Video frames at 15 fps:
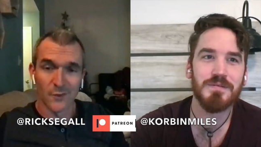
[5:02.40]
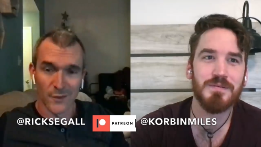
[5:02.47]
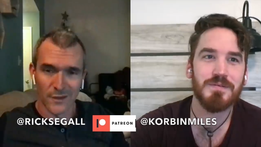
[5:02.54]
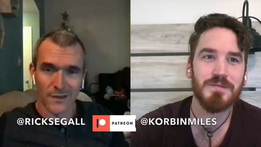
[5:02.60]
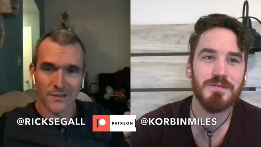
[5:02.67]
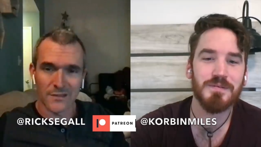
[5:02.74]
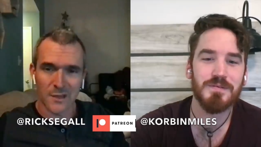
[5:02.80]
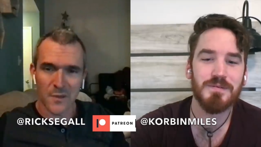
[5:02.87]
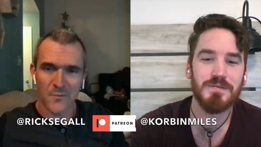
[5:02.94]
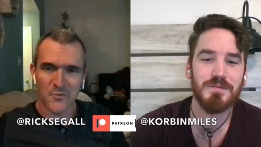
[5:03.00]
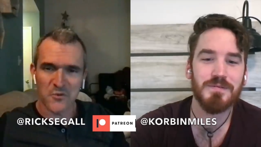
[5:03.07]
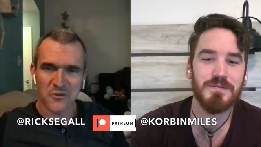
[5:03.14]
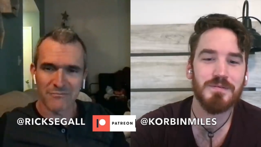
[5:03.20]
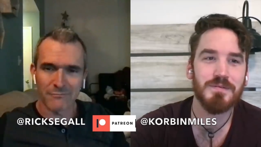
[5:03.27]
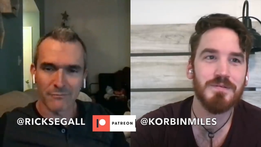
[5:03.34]
Speaker 1: The
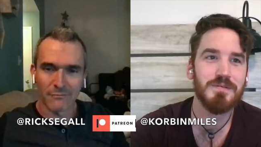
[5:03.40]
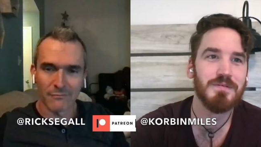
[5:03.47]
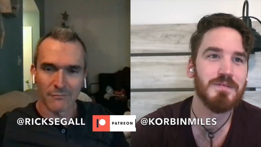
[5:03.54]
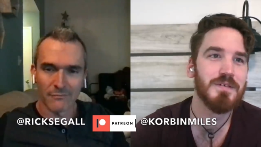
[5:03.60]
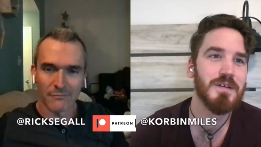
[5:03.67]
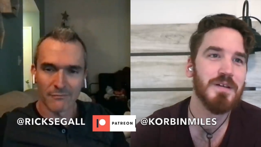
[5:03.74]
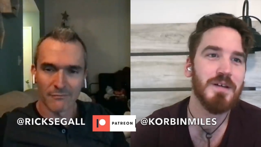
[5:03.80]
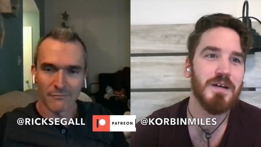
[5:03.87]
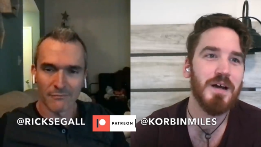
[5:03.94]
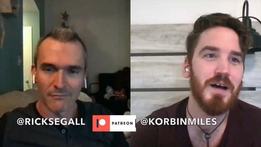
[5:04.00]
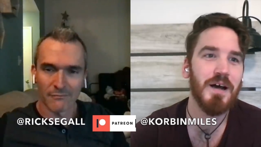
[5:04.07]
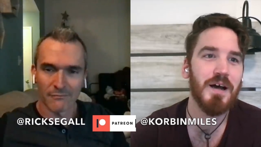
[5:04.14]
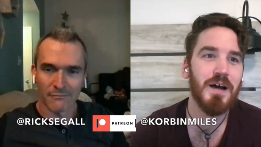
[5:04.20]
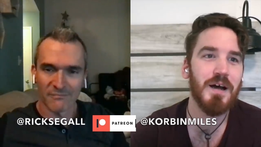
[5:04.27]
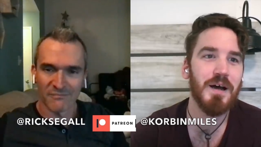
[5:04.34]
Assumption.
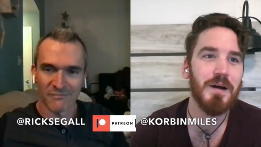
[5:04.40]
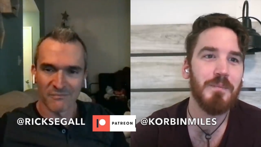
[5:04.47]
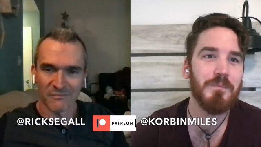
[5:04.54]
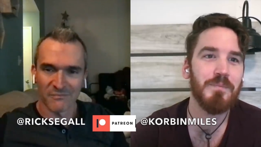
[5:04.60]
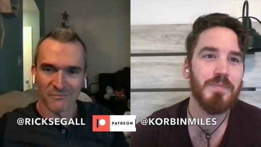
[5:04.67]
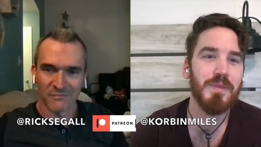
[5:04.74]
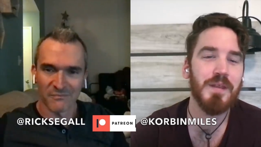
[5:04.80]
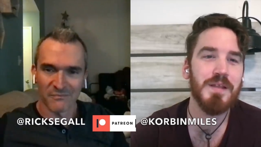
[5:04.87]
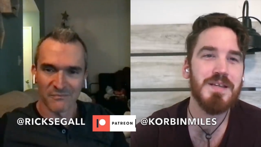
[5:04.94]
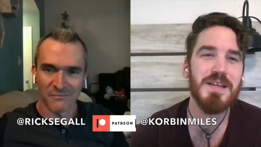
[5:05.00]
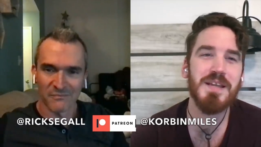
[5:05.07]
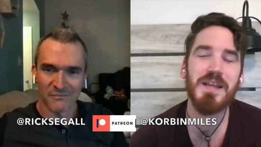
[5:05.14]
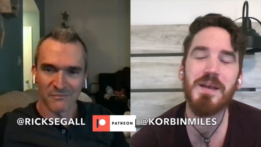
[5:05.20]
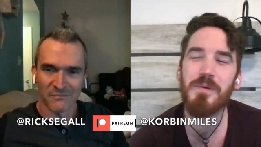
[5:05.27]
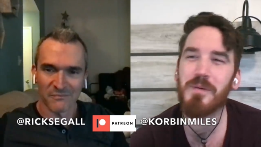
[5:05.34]
Um,
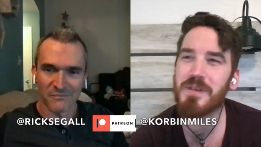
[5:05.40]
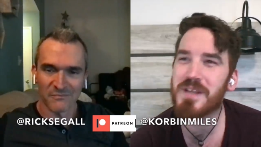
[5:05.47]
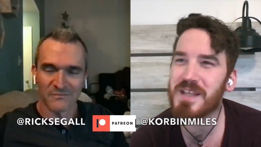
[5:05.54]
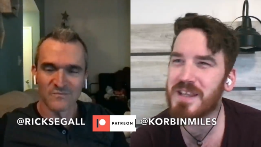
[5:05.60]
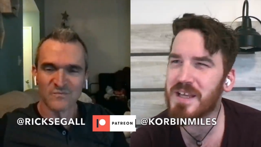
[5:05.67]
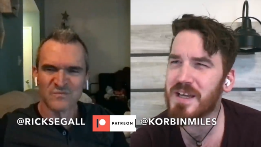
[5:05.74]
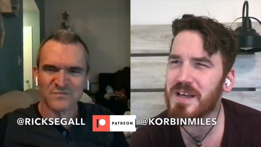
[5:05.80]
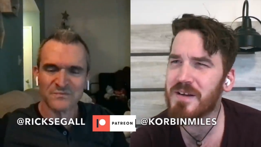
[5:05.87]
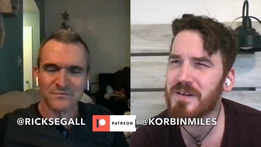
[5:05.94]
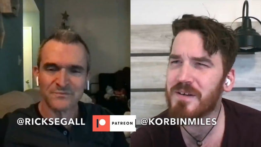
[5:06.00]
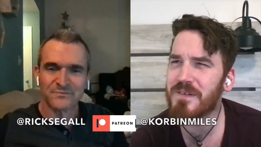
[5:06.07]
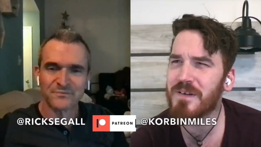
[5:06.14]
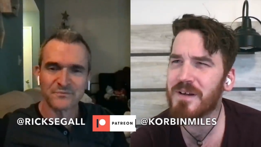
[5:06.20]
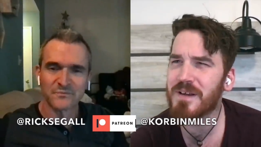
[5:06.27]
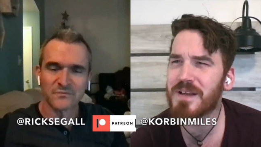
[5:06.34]
Speaker 2: did it, did
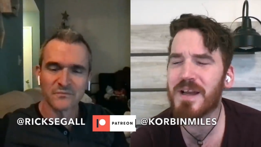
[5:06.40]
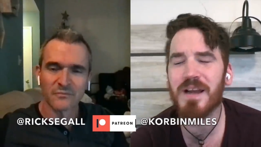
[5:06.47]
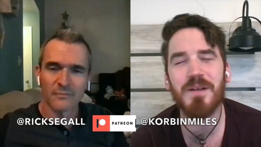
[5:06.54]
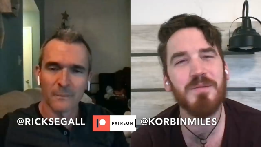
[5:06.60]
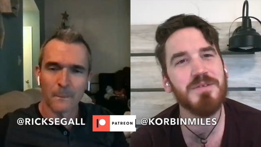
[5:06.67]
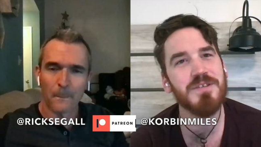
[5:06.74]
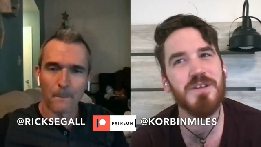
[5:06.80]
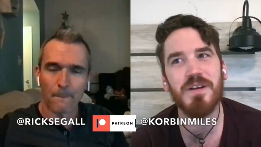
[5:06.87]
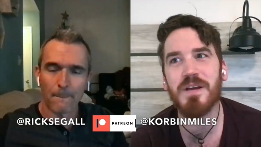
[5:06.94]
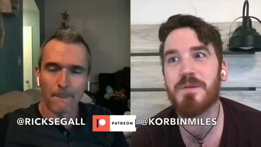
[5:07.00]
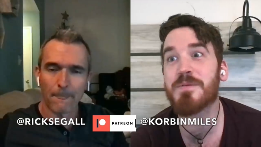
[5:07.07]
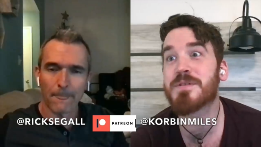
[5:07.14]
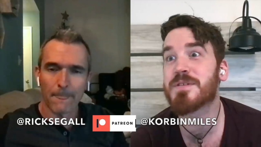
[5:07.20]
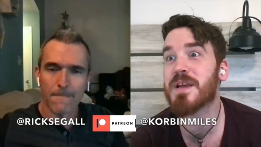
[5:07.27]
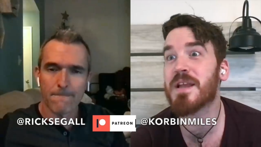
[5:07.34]
the, God, it was, so, it
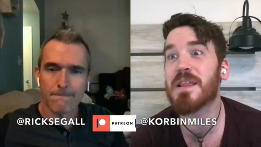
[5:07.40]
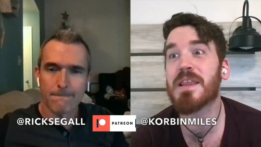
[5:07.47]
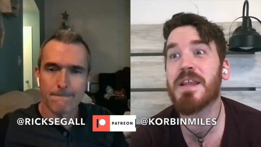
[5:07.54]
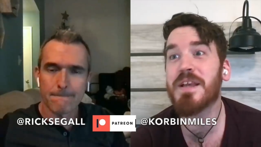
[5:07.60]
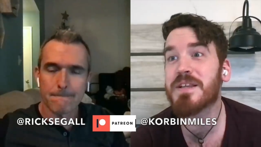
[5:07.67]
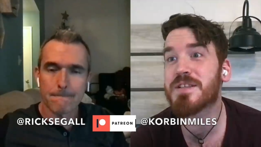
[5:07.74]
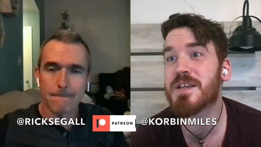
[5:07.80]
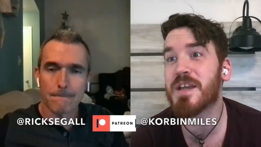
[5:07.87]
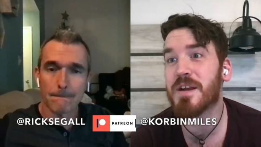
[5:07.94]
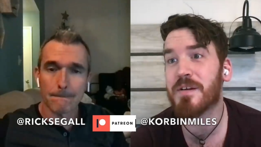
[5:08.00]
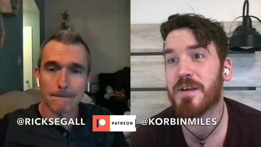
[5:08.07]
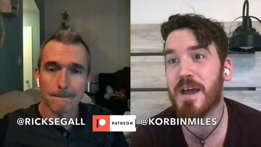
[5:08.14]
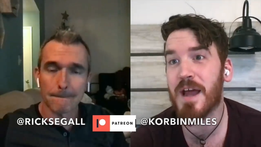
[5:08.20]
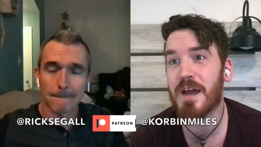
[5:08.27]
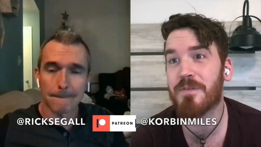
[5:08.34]
was at least a year
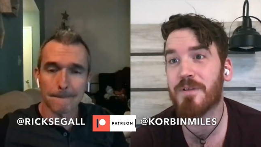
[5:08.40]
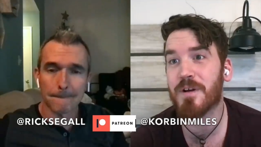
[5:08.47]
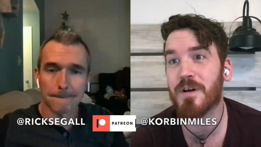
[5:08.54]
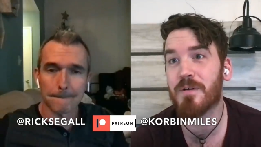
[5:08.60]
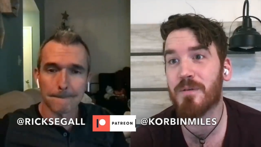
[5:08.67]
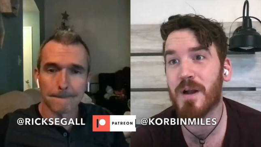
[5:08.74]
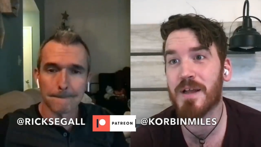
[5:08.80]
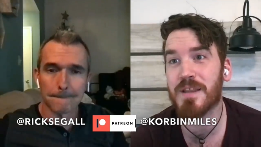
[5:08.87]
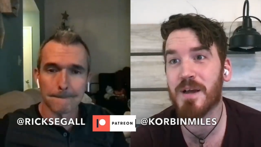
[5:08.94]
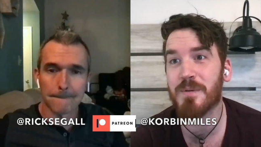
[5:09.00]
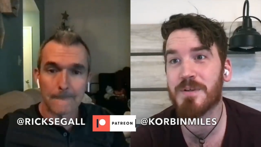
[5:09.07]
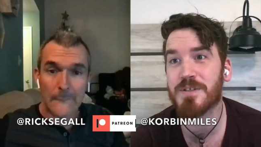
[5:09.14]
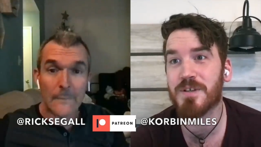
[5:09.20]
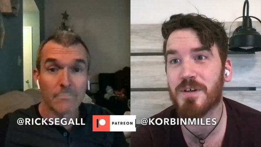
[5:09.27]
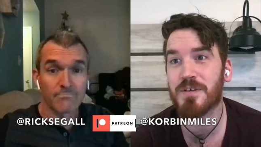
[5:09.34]
and a half ago, right? That
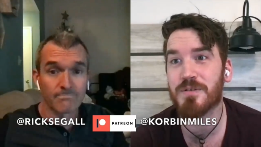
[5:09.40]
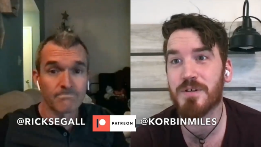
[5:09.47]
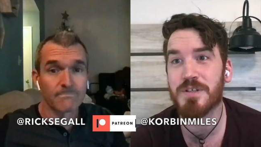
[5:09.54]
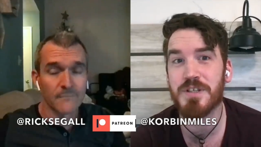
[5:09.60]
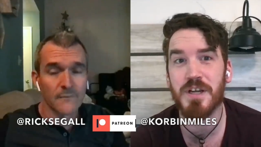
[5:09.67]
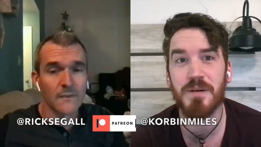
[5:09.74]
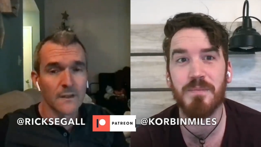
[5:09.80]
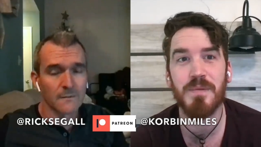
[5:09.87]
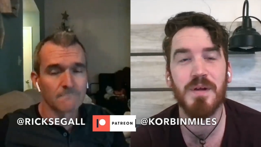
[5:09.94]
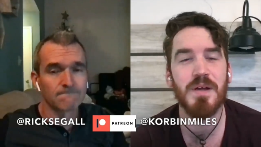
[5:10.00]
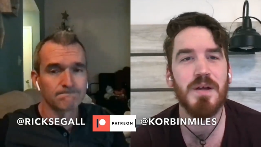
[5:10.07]
we saw Drishyam.